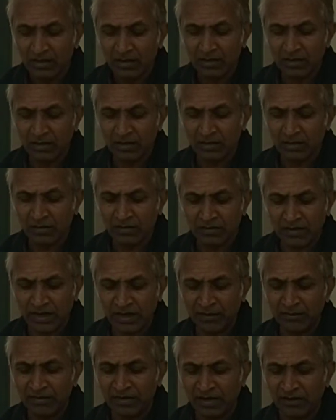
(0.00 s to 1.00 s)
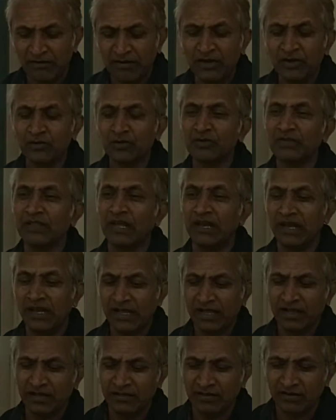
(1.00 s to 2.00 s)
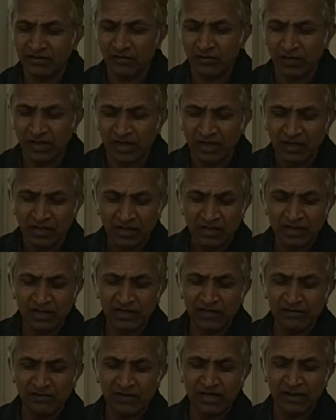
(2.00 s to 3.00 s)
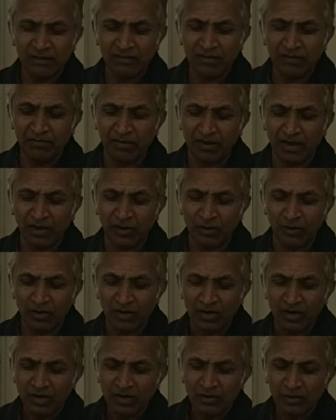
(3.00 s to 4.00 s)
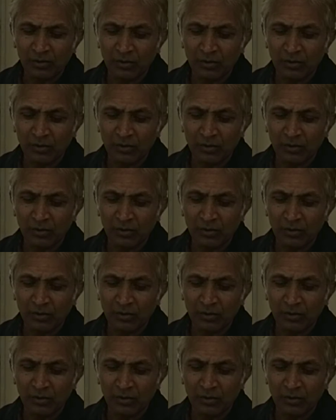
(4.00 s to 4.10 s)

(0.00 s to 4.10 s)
I am traveling to Delhi this week, next week I am in Bangalore.